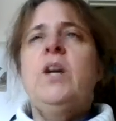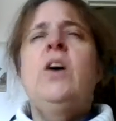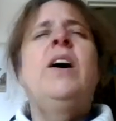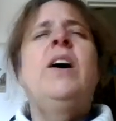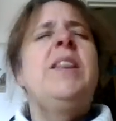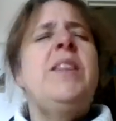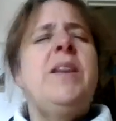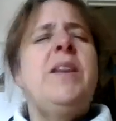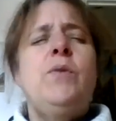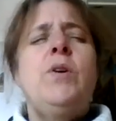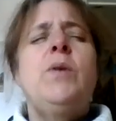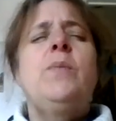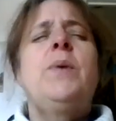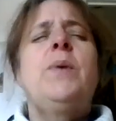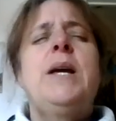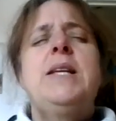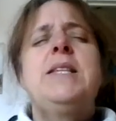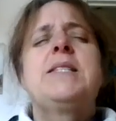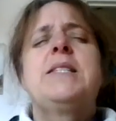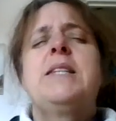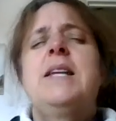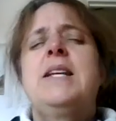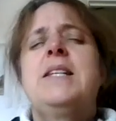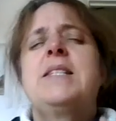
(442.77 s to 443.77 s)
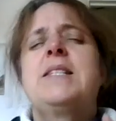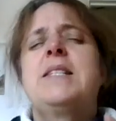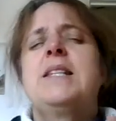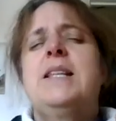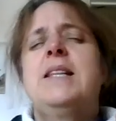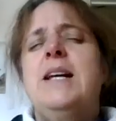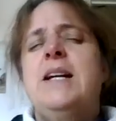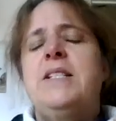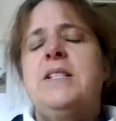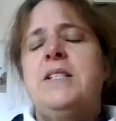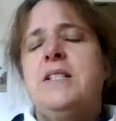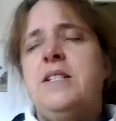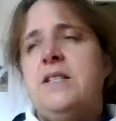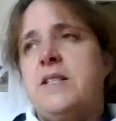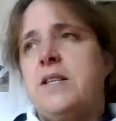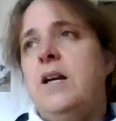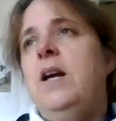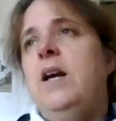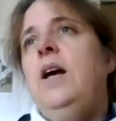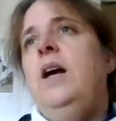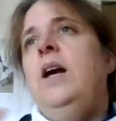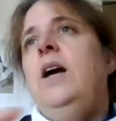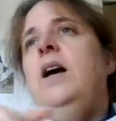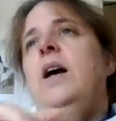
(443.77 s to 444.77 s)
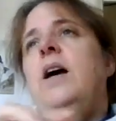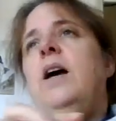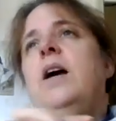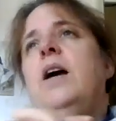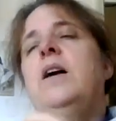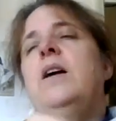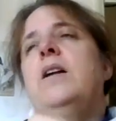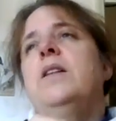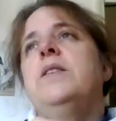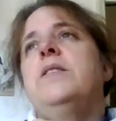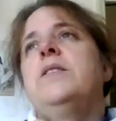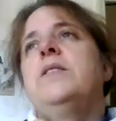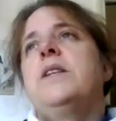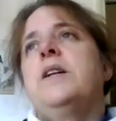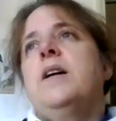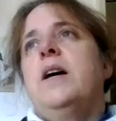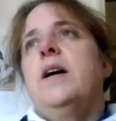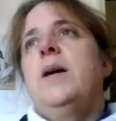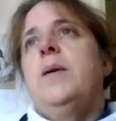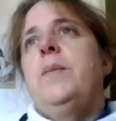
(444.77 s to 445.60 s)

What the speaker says: I think we were playing snakes and ladders, and